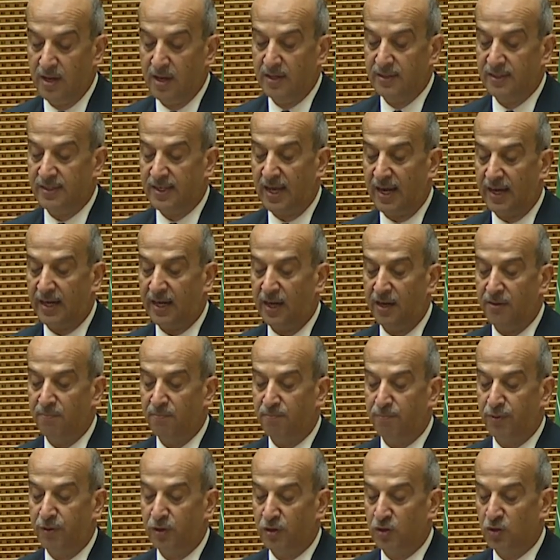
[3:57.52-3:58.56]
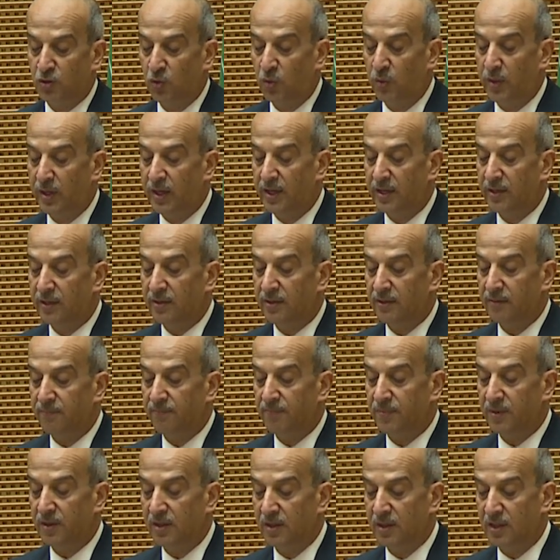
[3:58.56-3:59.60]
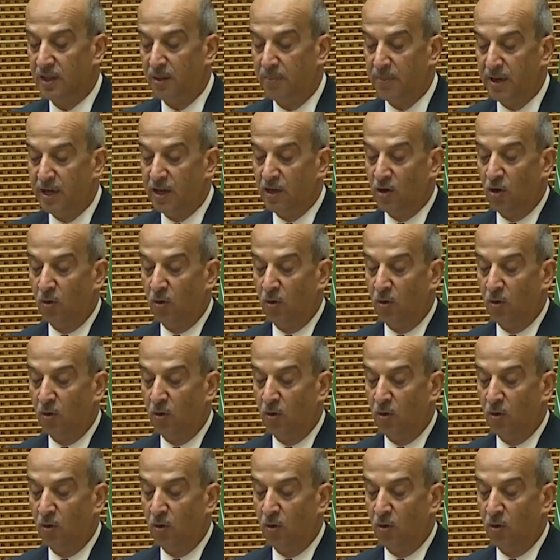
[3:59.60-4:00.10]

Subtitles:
Second, pursuing the main